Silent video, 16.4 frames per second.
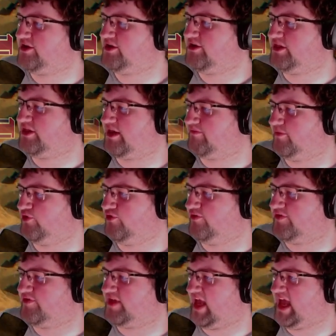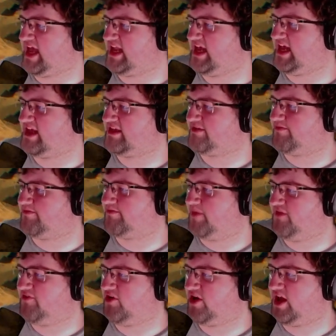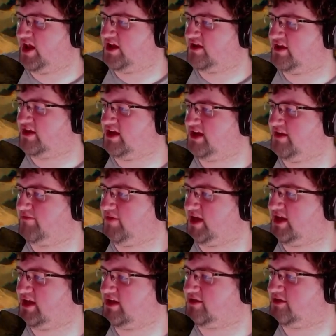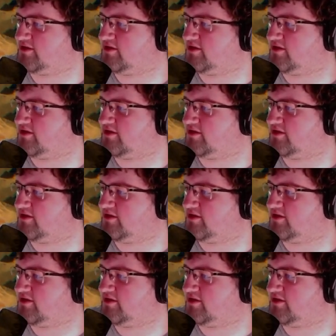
that moves and has bifurcated, that ain't bad either.